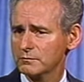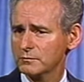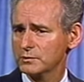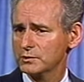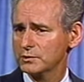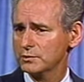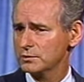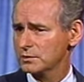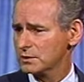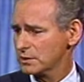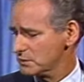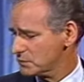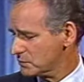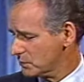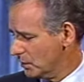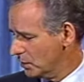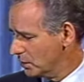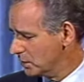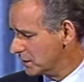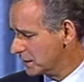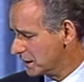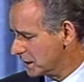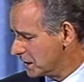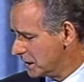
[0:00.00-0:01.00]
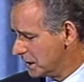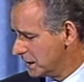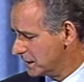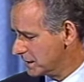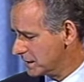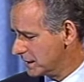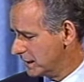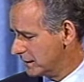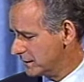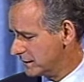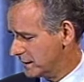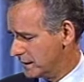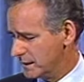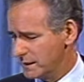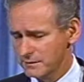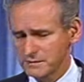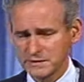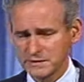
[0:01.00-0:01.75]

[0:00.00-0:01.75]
you control of the garden, I thought I